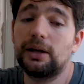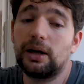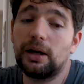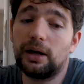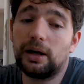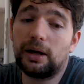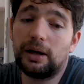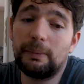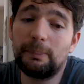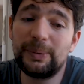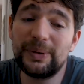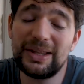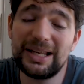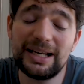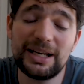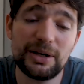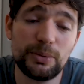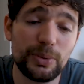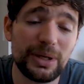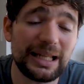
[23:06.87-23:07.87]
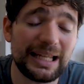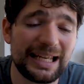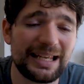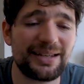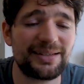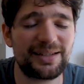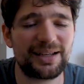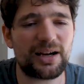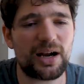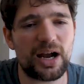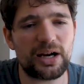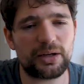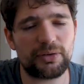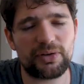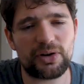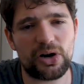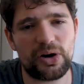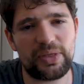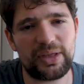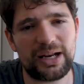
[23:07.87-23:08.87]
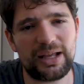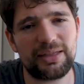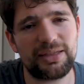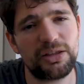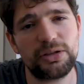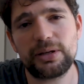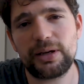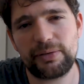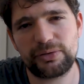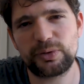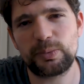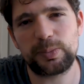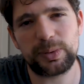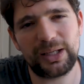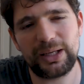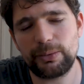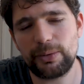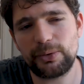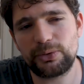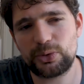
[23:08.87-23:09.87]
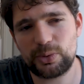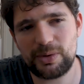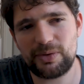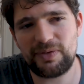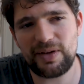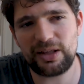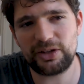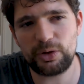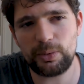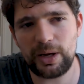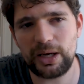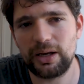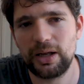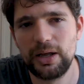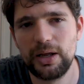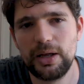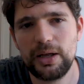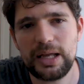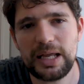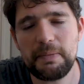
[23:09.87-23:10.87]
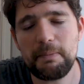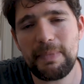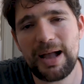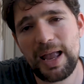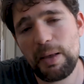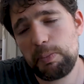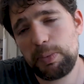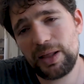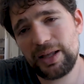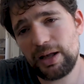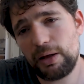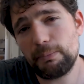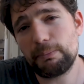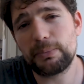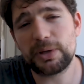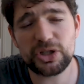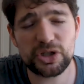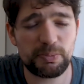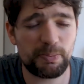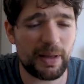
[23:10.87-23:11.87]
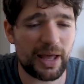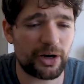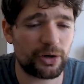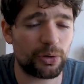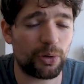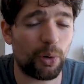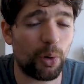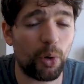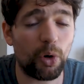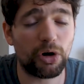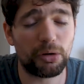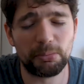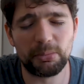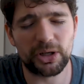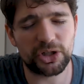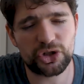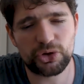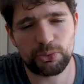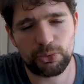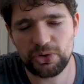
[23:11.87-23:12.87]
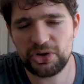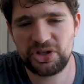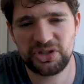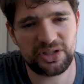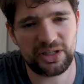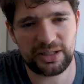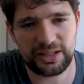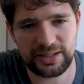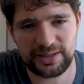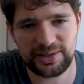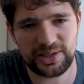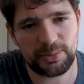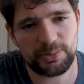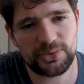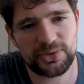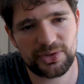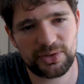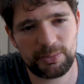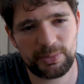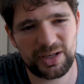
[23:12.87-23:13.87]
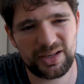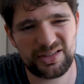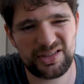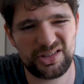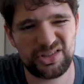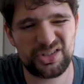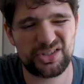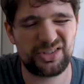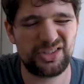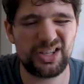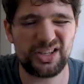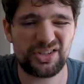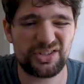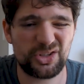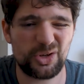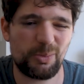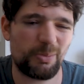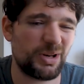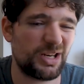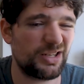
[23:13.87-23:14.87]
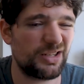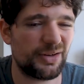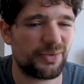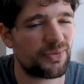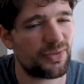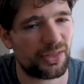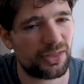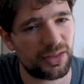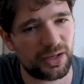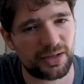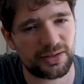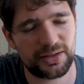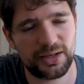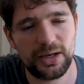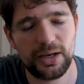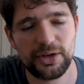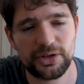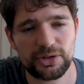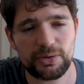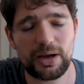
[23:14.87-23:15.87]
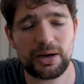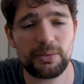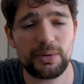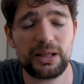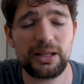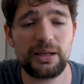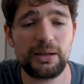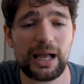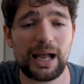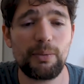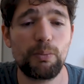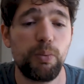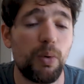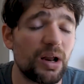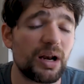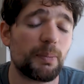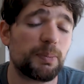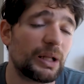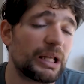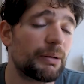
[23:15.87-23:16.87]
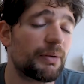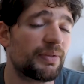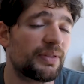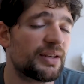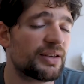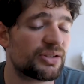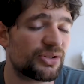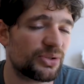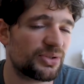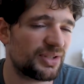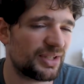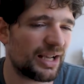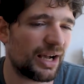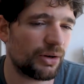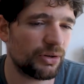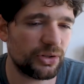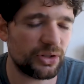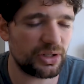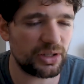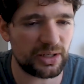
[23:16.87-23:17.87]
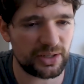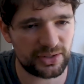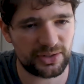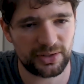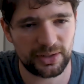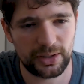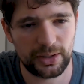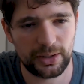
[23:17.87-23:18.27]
But it really is the kind of card that I think you have to play with to evaluate. It might play out much better or much worse than it seems because it just does so many different things. So I want to play with this to see how good it is.